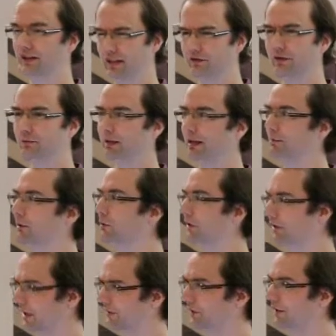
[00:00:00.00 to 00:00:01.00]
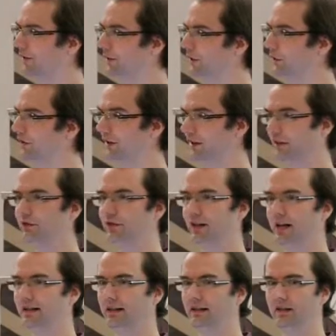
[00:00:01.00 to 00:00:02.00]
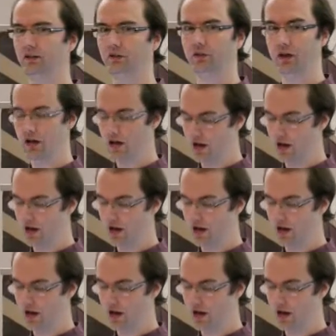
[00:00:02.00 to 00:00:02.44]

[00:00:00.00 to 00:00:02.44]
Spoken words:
different people with different views and different ideas